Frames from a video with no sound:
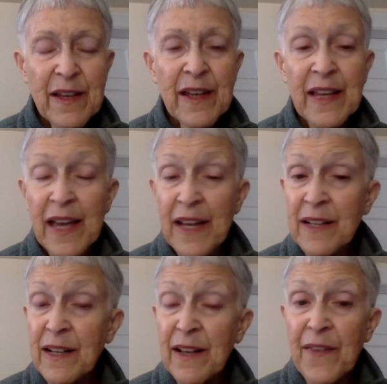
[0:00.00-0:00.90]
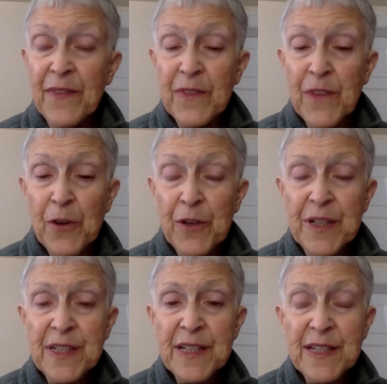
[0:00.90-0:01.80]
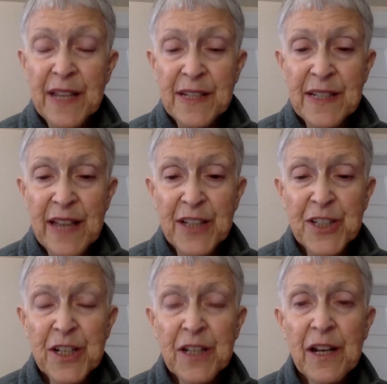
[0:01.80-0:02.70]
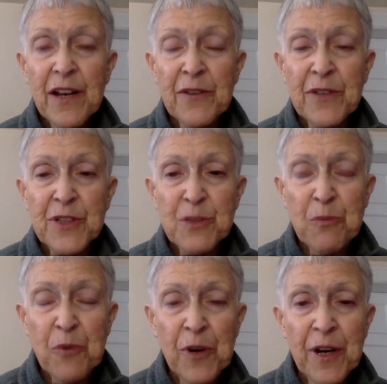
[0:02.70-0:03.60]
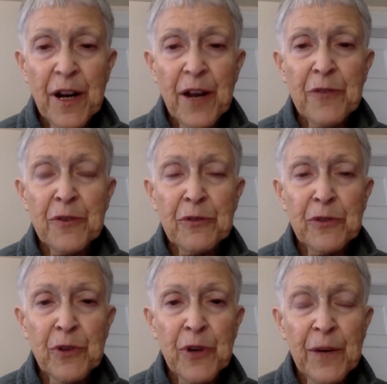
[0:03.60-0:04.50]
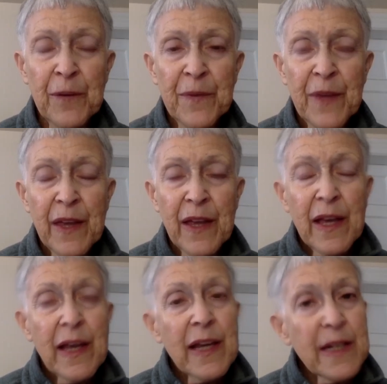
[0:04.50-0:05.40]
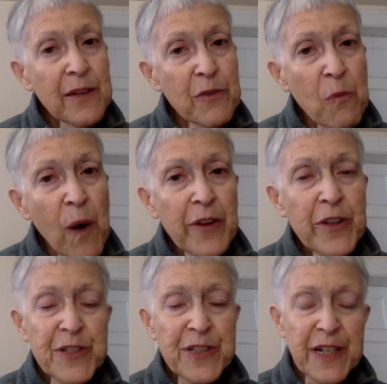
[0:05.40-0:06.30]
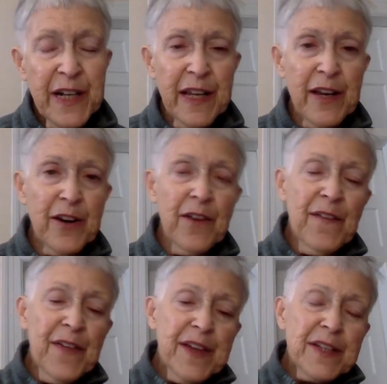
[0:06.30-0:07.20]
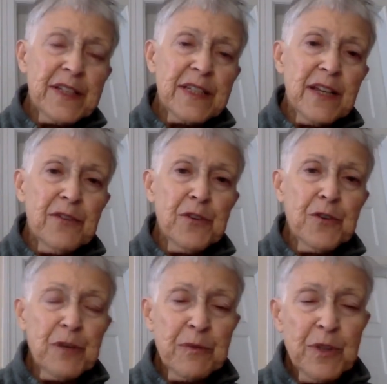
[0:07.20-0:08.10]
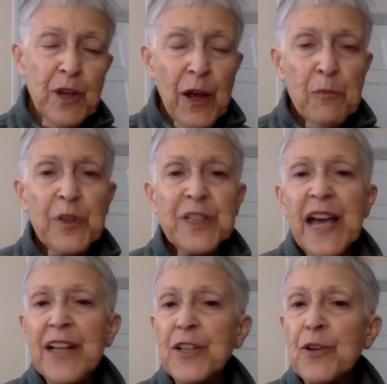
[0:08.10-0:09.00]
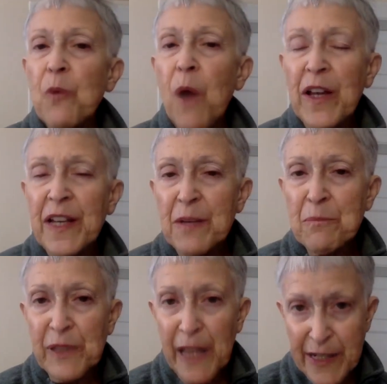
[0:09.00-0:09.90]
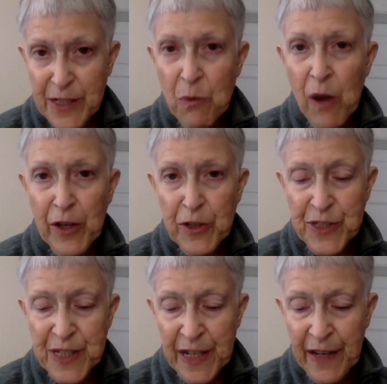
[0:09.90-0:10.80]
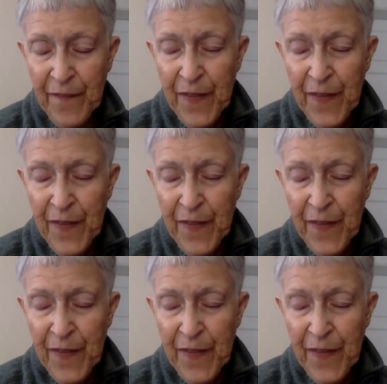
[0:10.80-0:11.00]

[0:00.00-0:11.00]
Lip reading: Again, notice the sensation of the support of the floor. Even while you're sitting here, see if you can pretend you're walking in place while you're sitting.